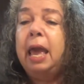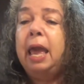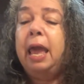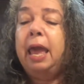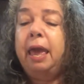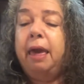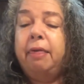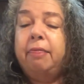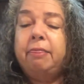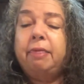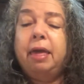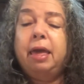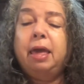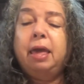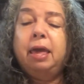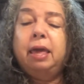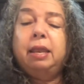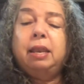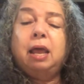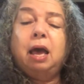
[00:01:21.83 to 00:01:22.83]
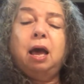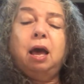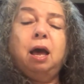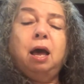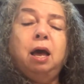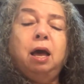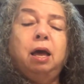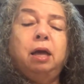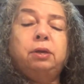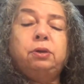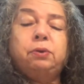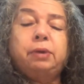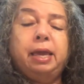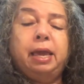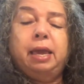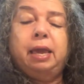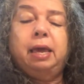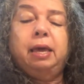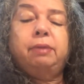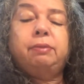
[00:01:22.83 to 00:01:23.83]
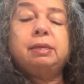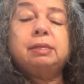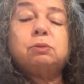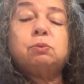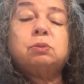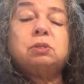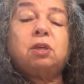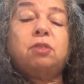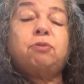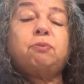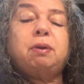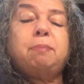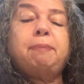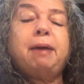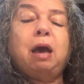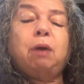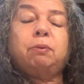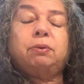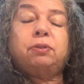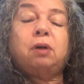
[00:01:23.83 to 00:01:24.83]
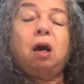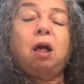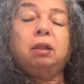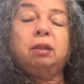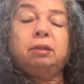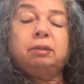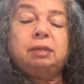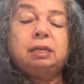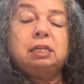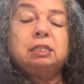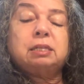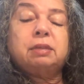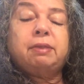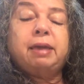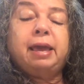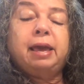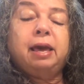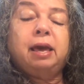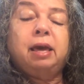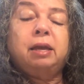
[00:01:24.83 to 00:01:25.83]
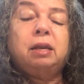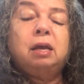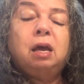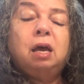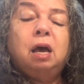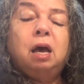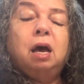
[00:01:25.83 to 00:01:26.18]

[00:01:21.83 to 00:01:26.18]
And then this was a 3-pack with all of these, and they had